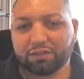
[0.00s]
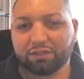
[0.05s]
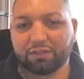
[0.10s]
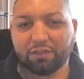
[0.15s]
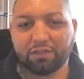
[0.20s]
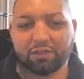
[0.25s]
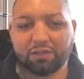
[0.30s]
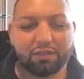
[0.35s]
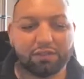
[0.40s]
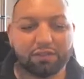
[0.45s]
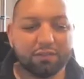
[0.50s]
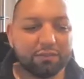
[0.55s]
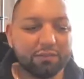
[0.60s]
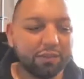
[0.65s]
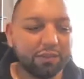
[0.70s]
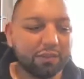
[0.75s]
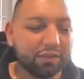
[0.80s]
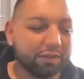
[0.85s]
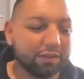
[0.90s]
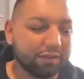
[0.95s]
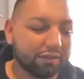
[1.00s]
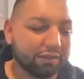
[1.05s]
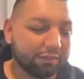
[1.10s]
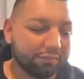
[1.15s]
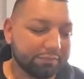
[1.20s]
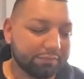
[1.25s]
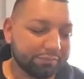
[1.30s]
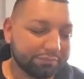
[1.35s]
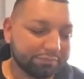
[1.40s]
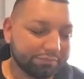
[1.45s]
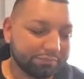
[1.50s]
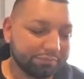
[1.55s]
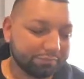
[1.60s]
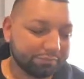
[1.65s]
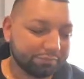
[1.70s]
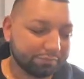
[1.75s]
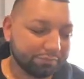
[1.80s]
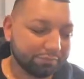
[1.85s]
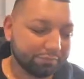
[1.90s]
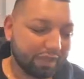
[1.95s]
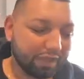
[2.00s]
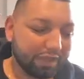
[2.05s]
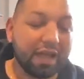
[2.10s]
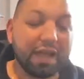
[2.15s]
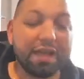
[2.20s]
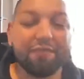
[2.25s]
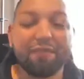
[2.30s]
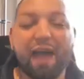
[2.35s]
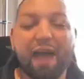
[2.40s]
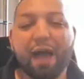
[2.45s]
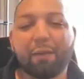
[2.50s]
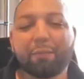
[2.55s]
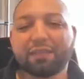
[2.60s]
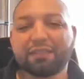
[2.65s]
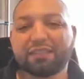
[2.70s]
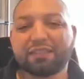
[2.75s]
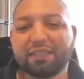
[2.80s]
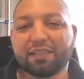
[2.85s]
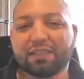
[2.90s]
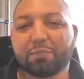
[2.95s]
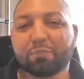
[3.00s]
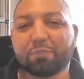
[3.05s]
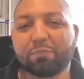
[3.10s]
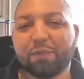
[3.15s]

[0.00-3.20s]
the life happens in